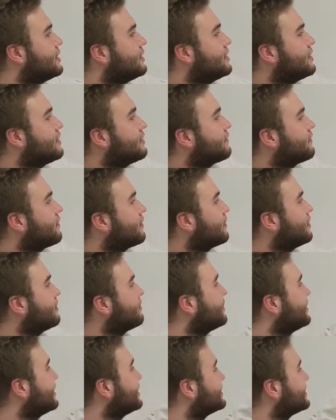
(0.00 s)
And therefore,
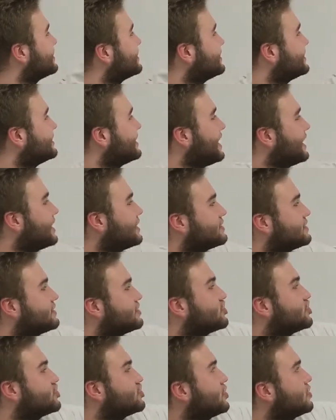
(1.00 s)
if this detects the
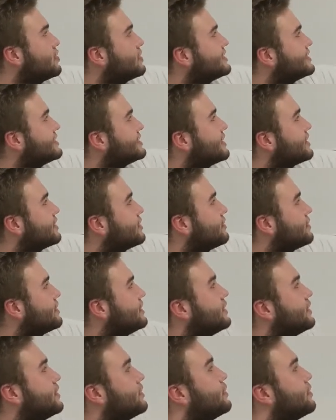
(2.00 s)
strongest signal
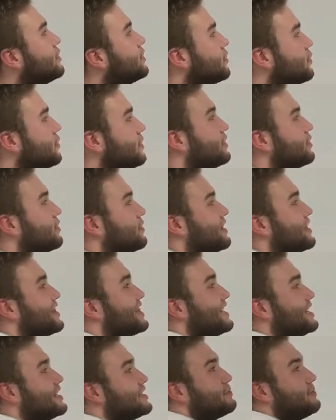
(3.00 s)
here, we know
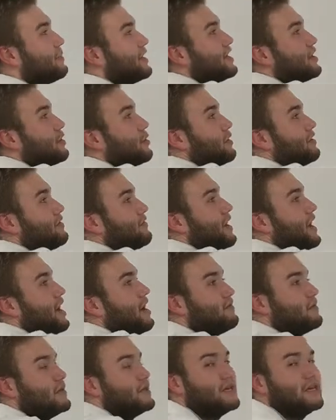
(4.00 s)
that this microwave
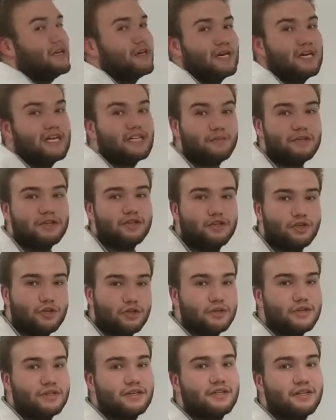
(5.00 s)
cavity has been
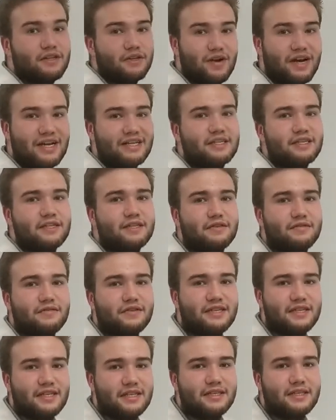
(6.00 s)
tuned to the resonance of
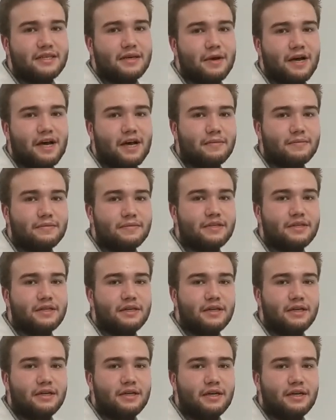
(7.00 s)
the cesium atoms.
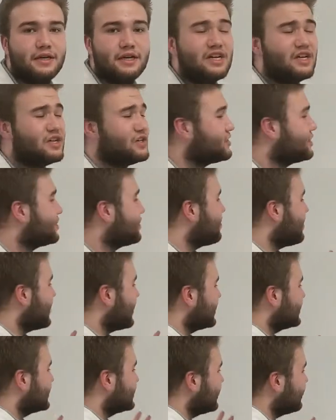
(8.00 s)
So the
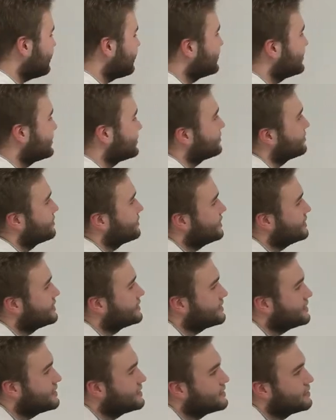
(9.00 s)
biggest difference with
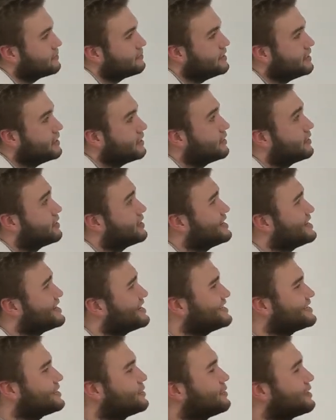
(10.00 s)
this system here
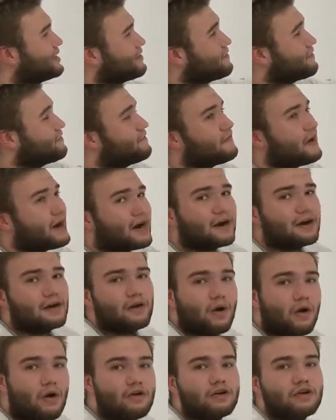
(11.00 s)
is that we get
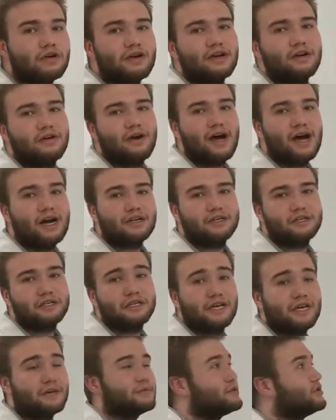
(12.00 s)
far longer interaction
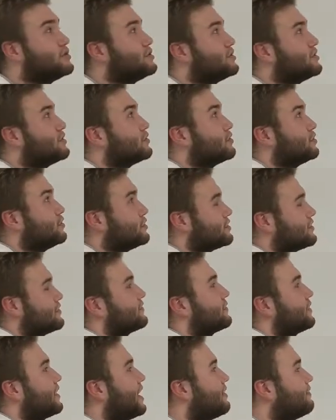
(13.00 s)
times due to the use
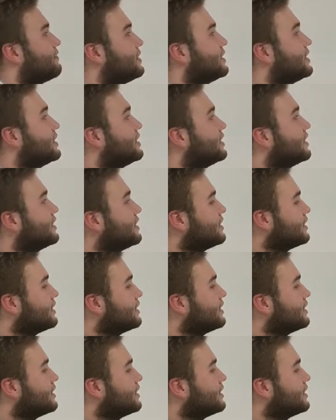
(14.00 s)
of gravity.